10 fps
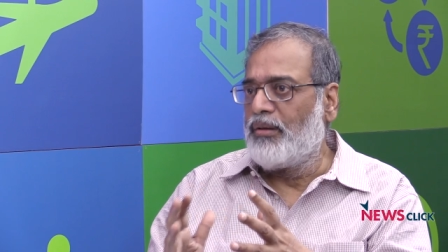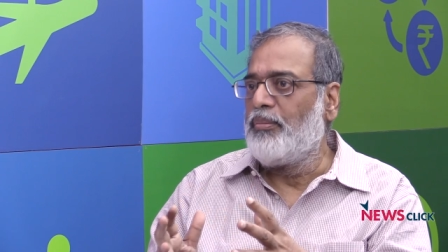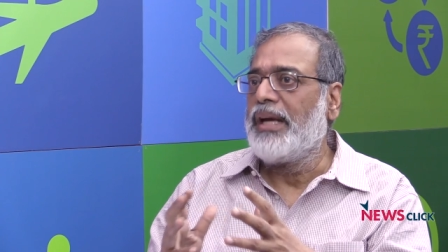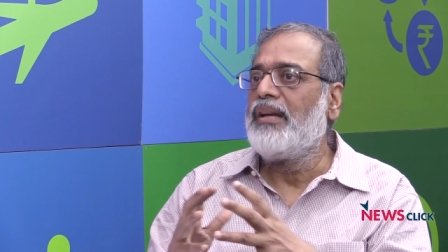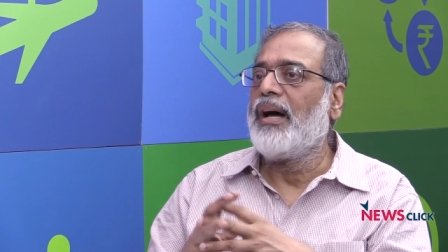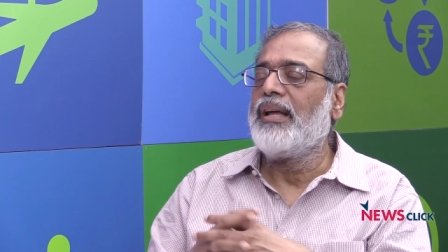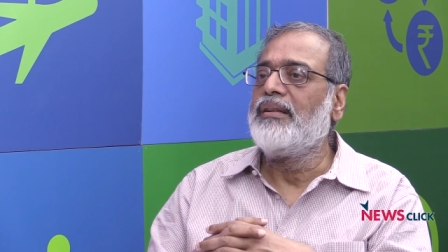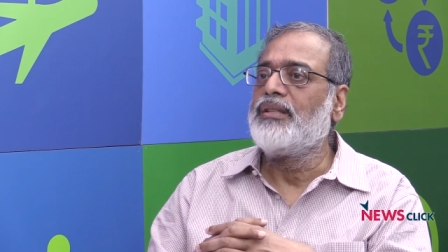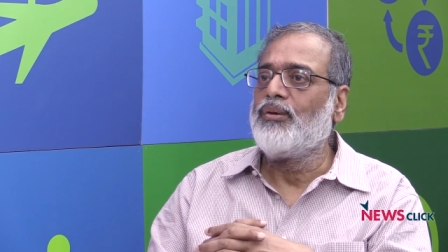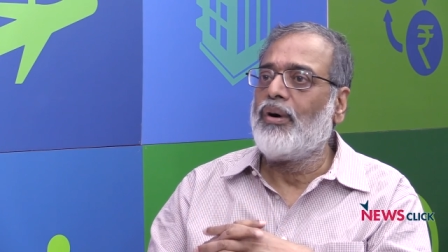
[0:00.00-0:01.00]
the main
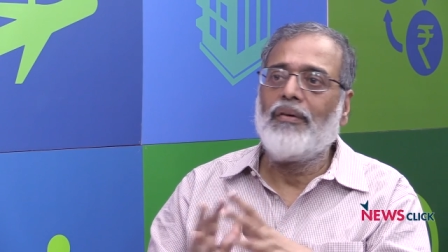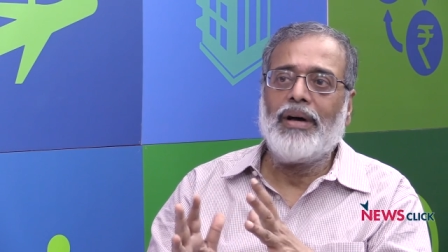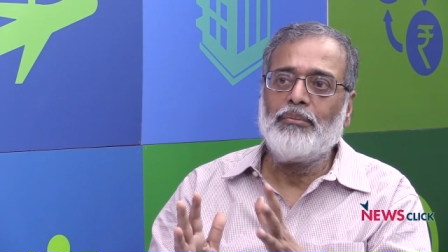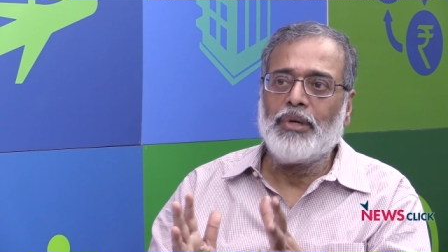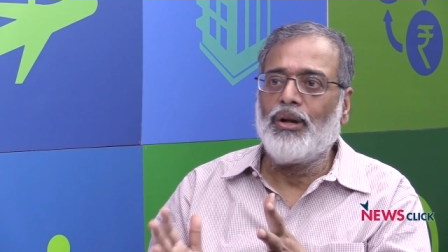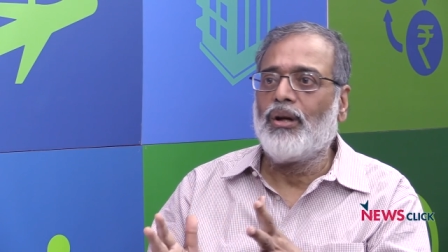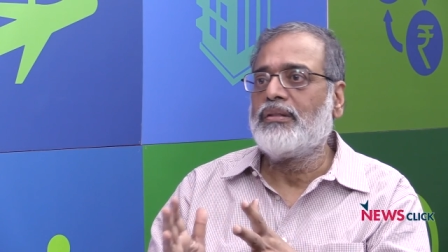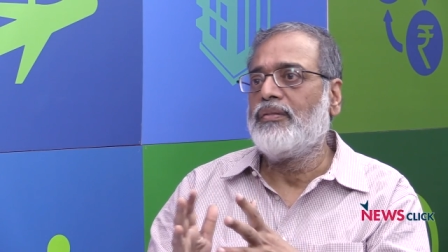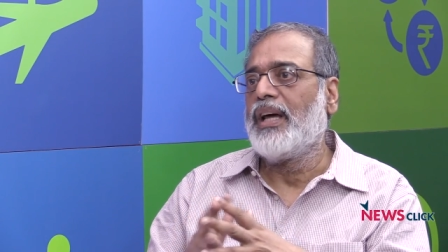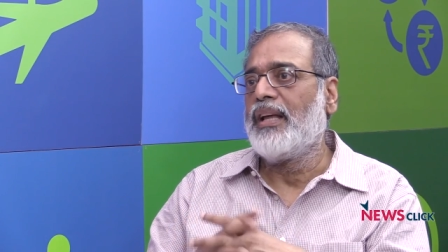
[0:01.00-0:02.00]
islands of Hawaii, but
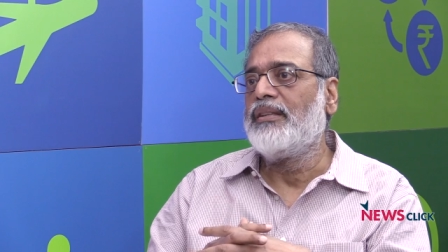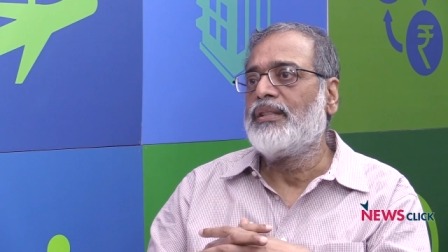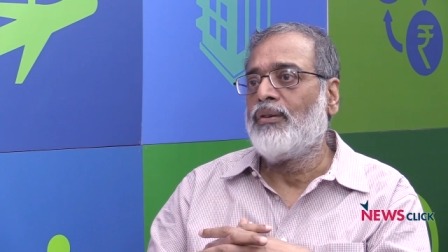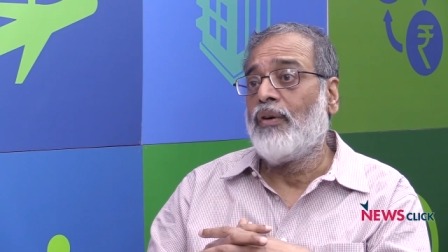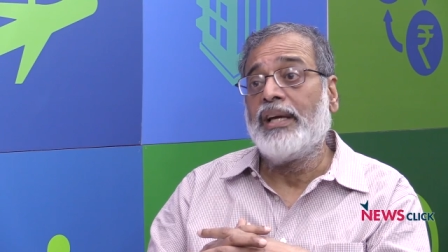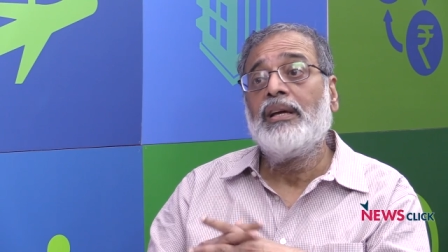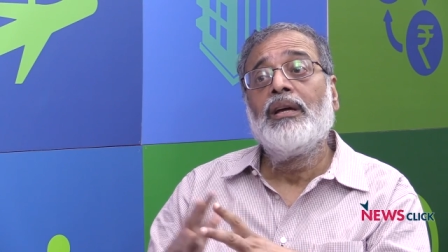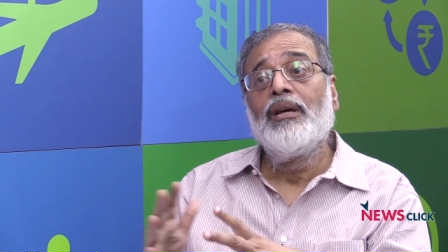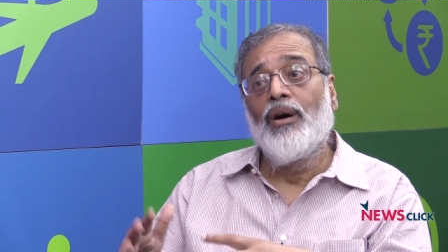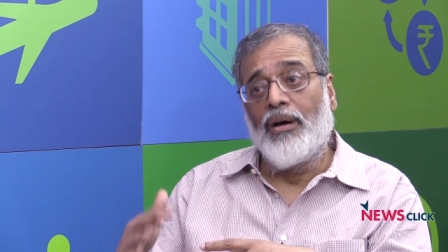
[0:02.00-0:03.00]
lots of the islands of Hawaii.
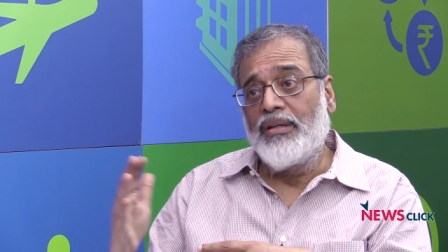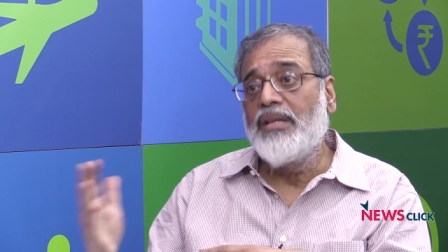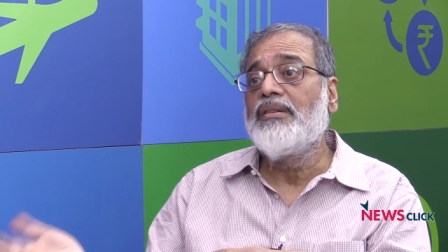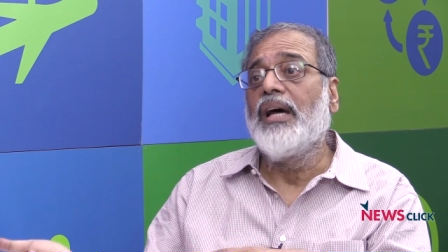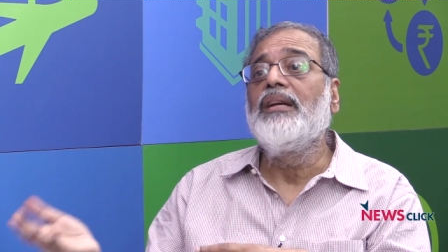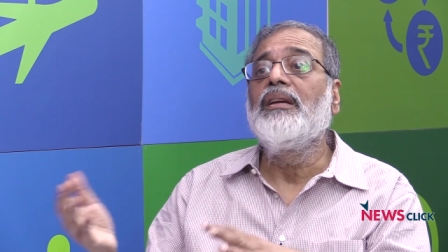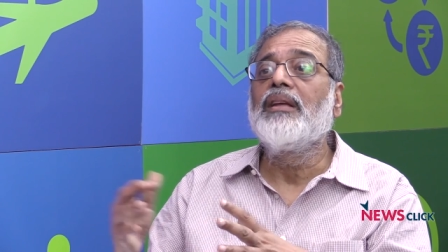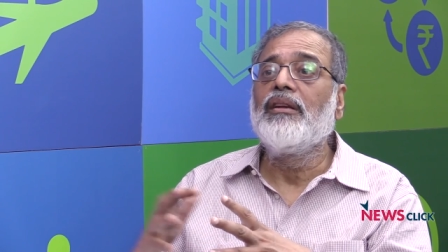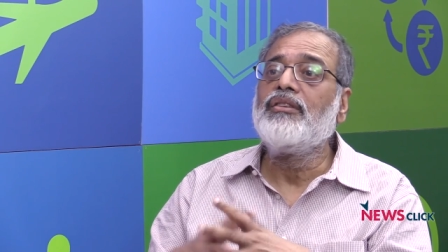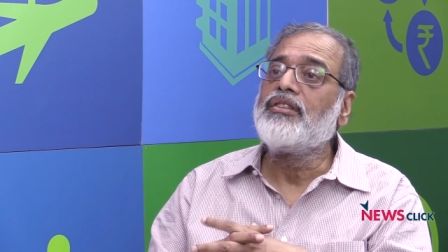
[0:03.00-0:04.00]
On this side, it
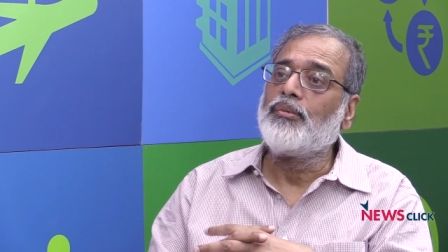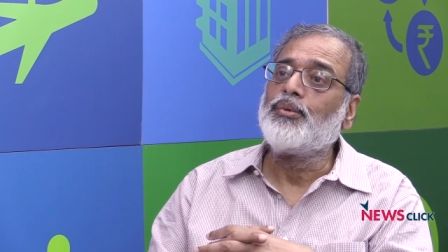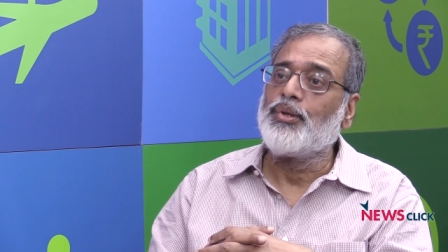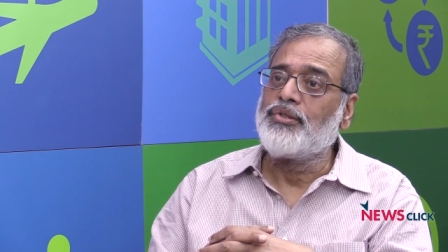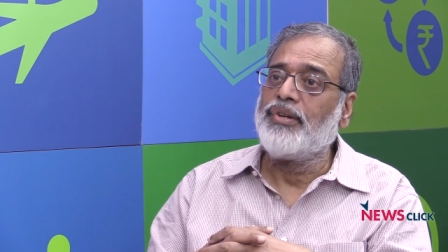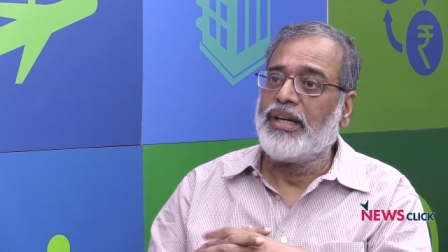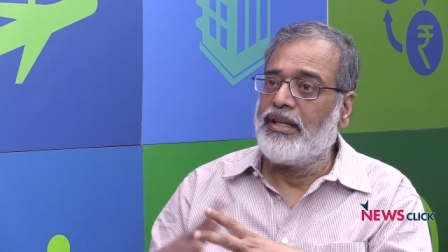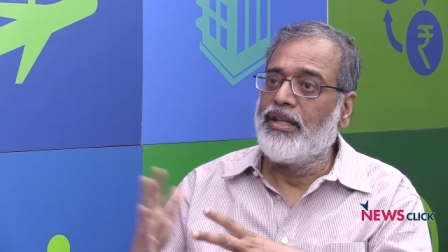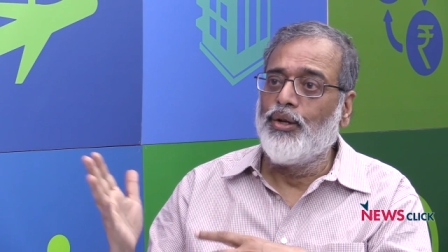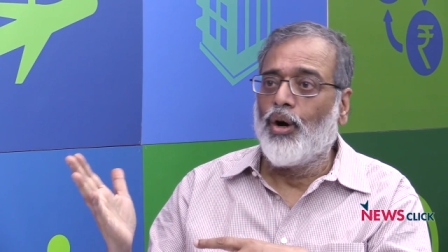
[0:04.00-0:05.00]
can reach up to
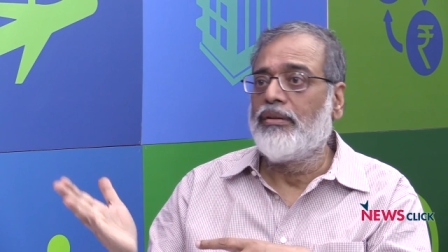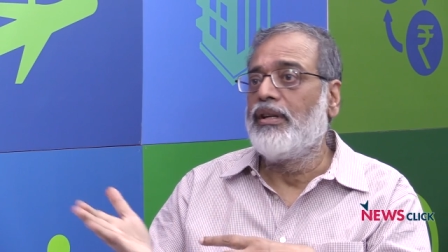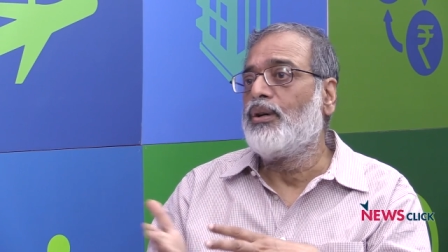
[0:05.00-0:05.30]
Australia, the northern,